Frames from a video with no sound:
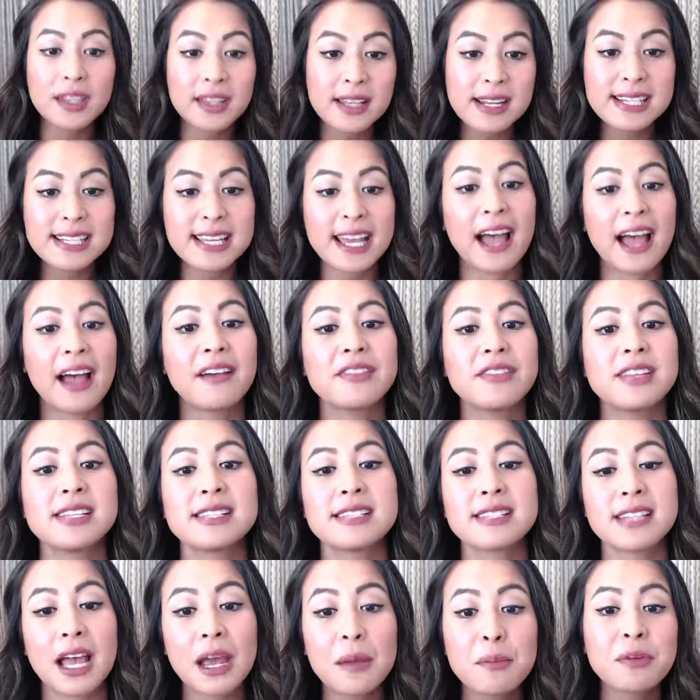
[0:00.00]
to have this
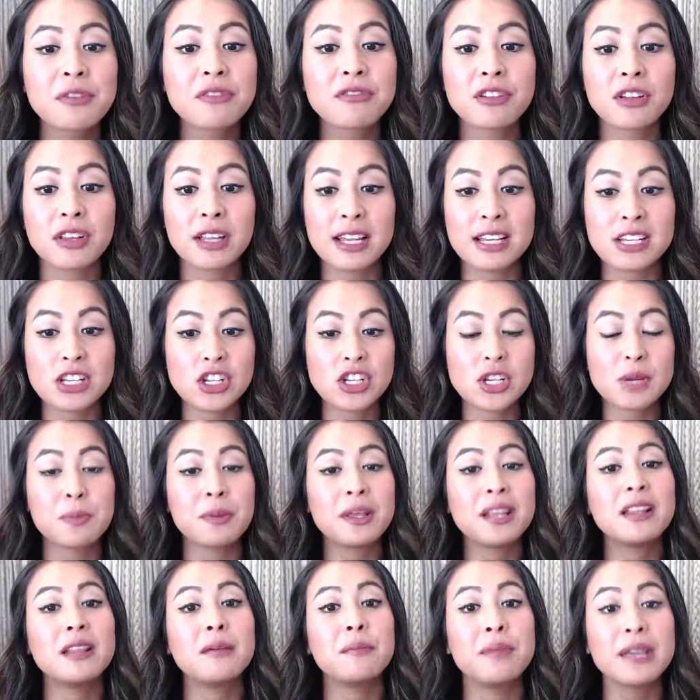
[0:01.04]
type of relationship
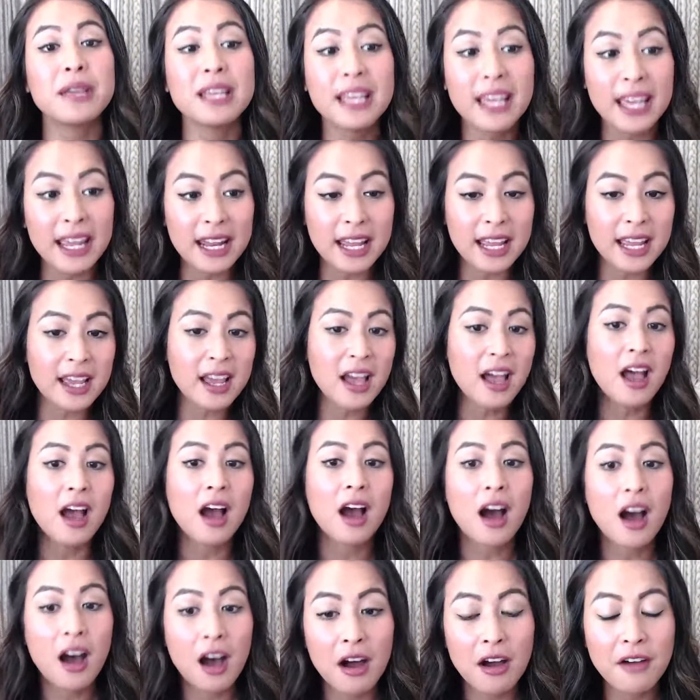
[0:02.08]
in the beginning
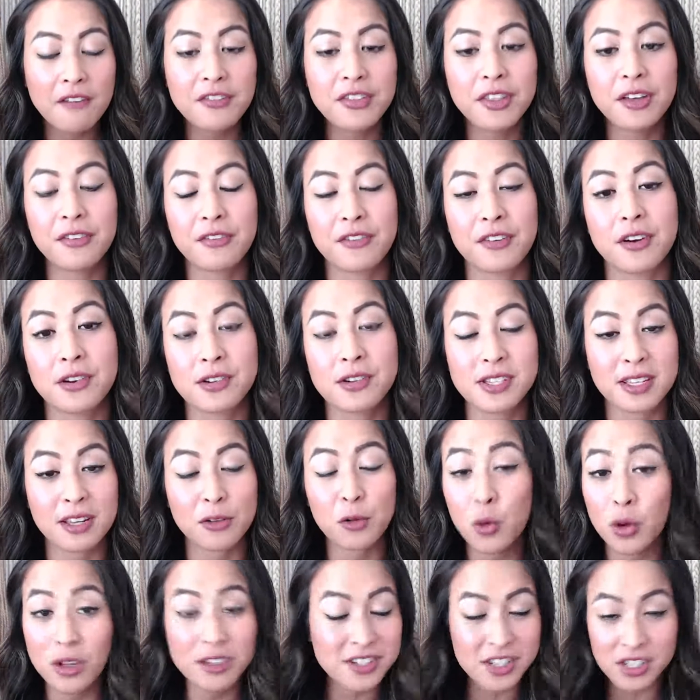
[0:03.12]
of the first
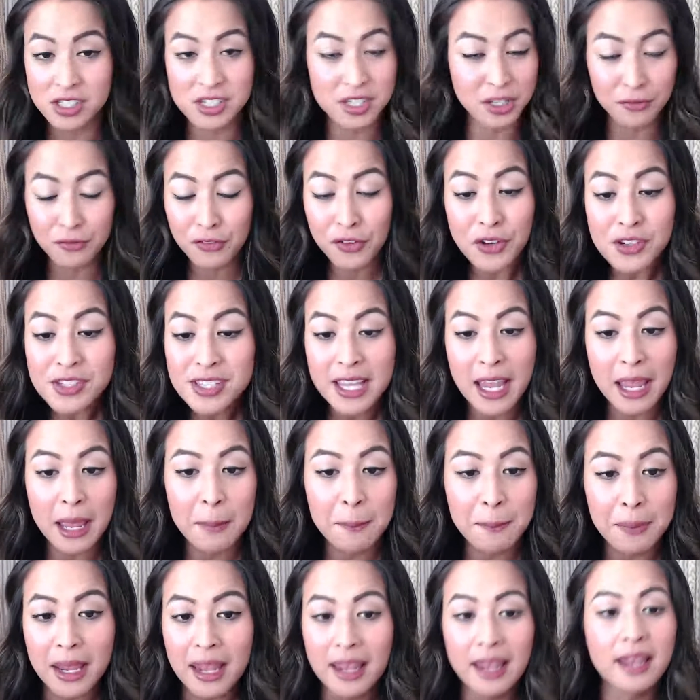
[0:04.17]
or just the first
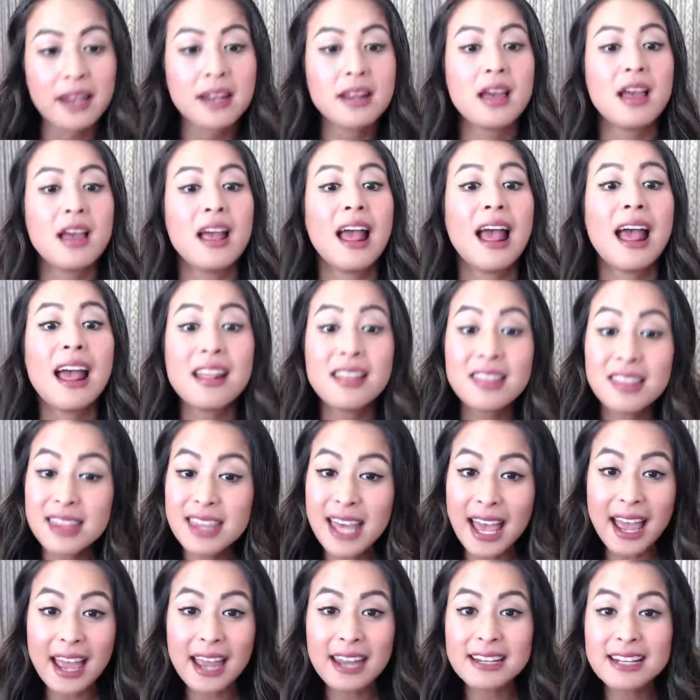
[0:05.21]
campaign. And
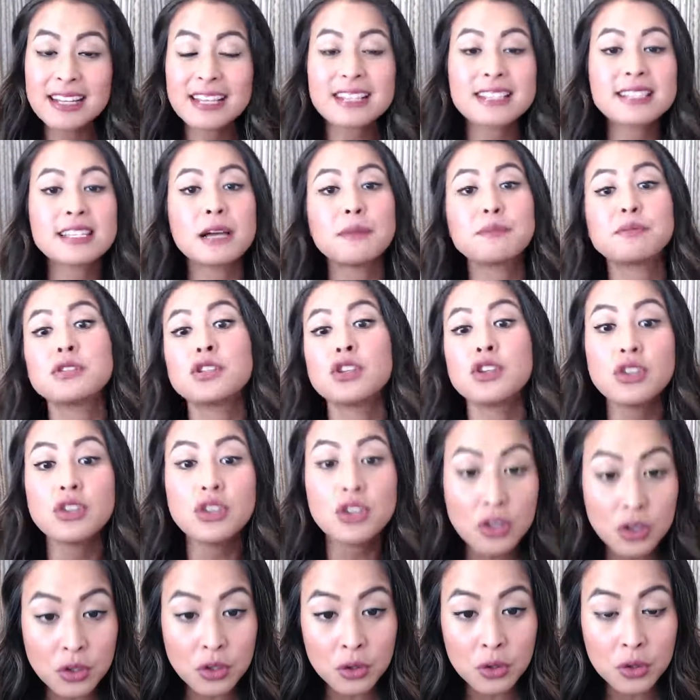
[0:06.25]
then it's up to
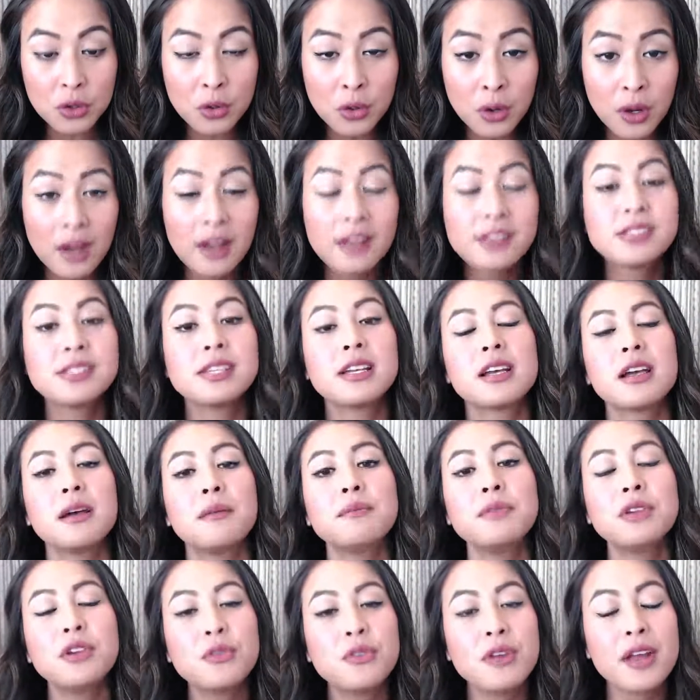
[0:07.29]
you to
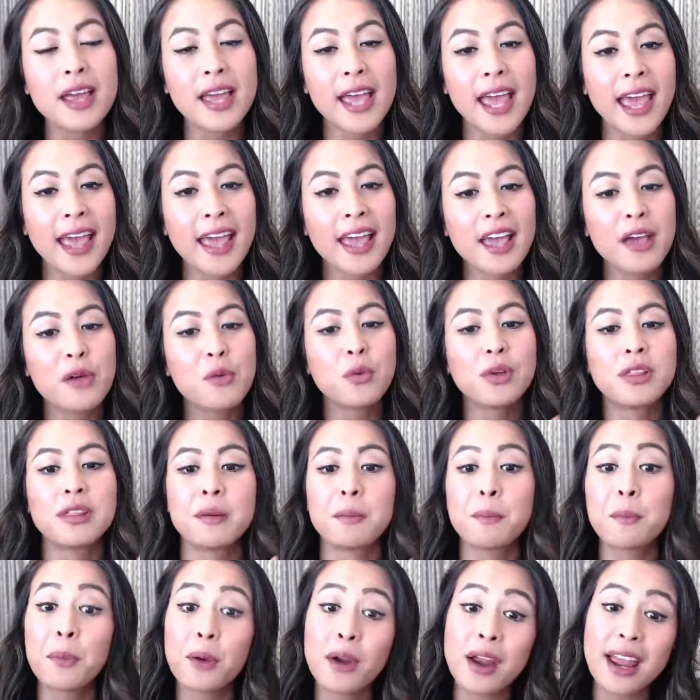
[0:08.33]
communicate with a
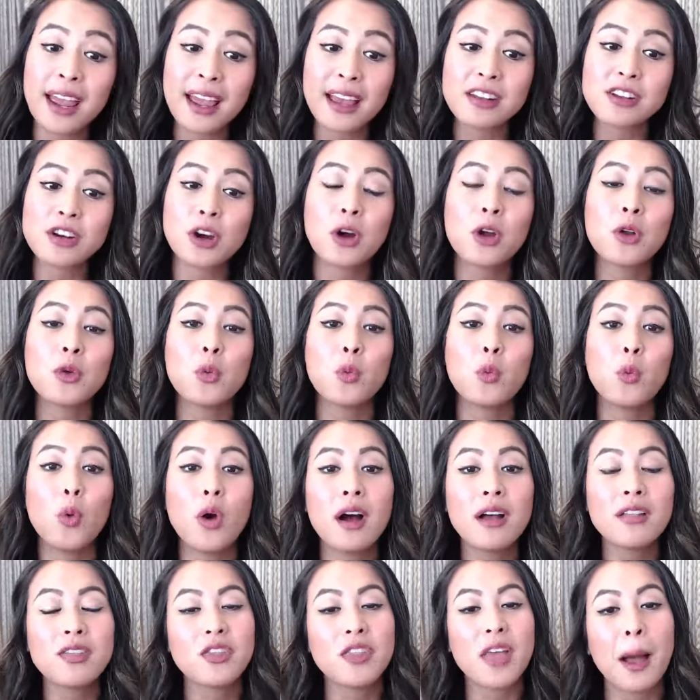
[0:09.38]
brand on
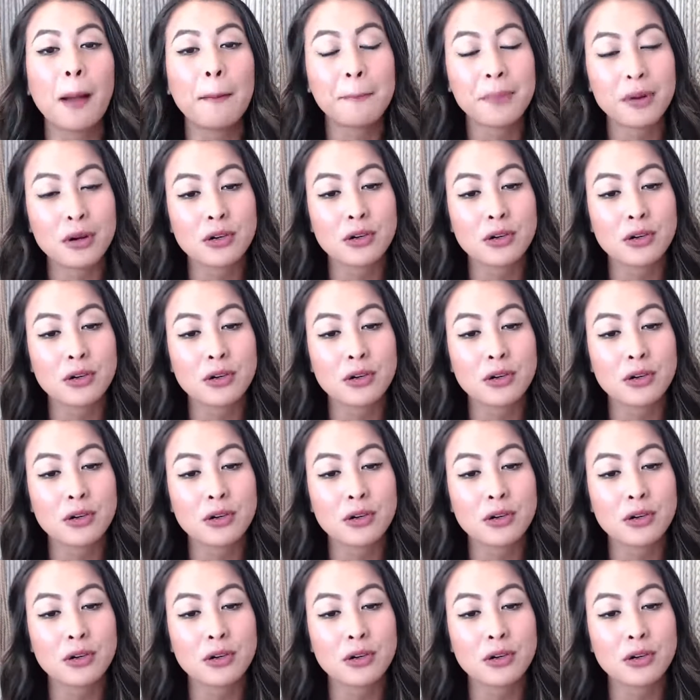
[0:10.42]
what that